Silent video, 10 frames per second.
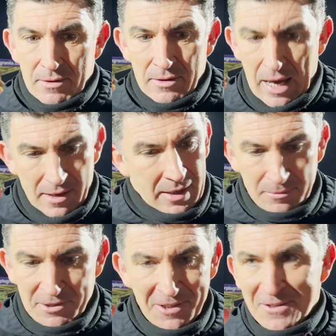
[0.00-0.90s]
Yeah,
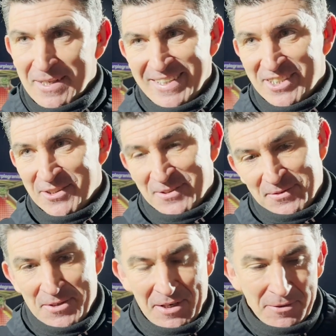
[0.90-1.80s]
absolutely. And they should,
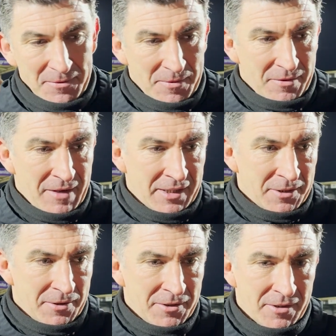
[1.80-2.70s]
you know, the fans
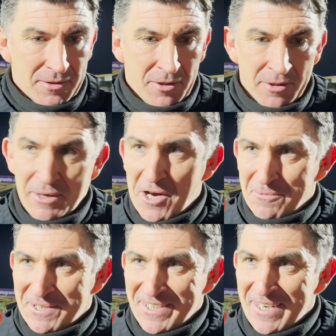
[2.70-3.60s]
are on the way
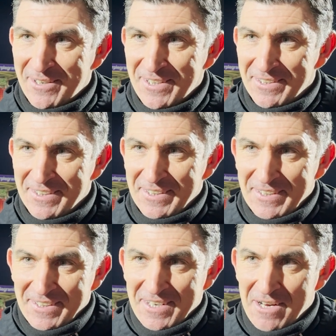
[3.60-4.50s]
home tonight can
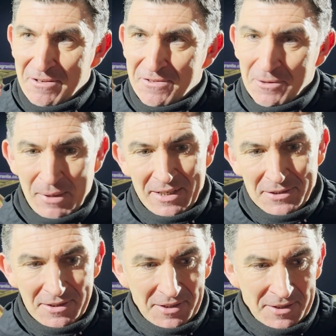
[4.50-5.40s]
go have a few beers
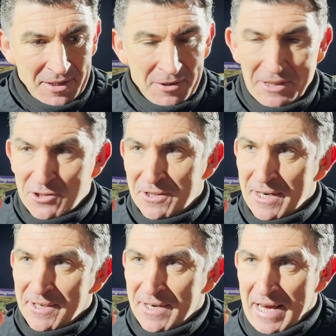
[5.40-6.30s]
and go and enjoy
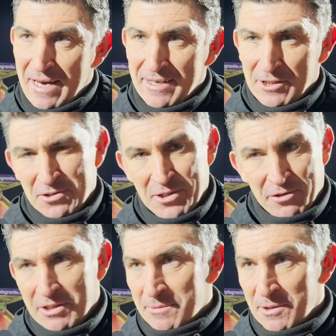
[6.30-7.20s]
their night out and enjoy
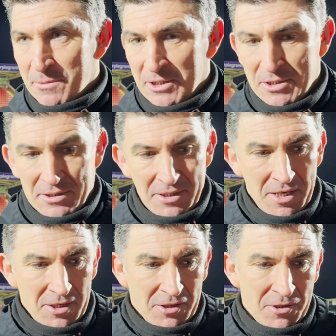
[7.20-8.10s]
Christmas, which is
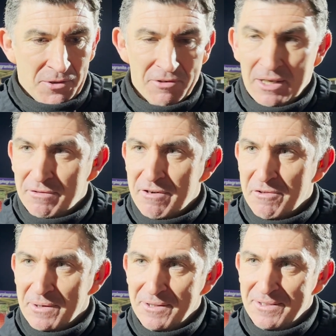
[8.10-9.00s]
a huge relief for everyone.